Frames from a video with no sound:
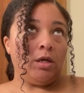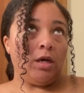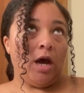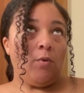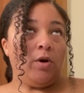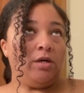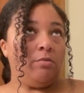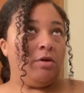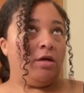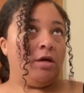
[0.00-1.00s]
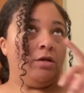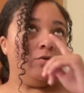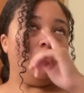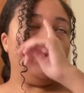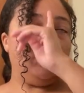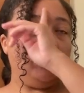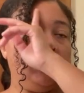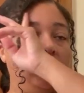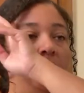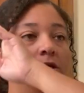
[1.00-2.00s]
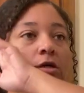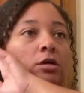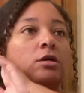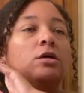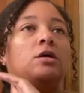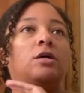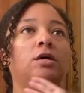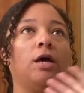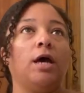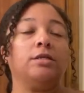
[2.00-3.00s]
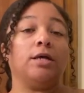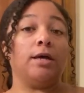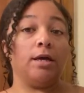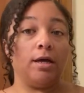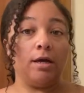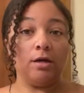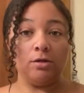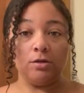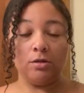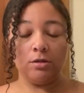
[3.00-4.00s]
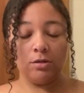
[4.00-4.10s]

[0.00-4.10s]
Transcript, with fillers: I want to be as realistic as I can